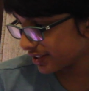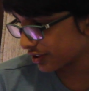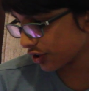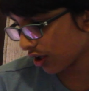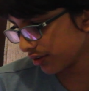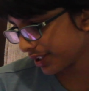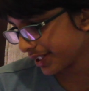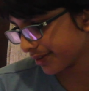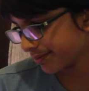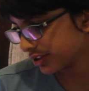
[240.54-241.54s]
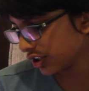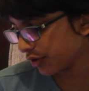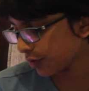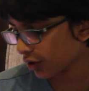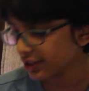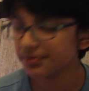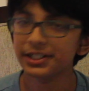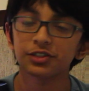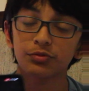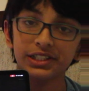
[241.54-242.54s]
installing, so it wants
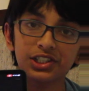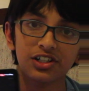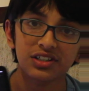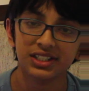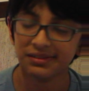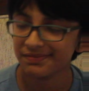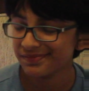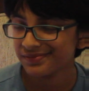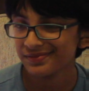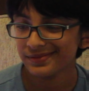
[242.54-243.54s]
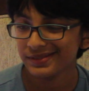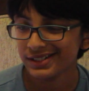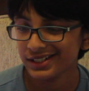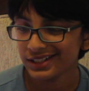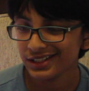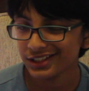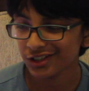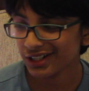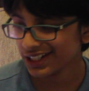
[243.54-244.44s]
me to restart. So I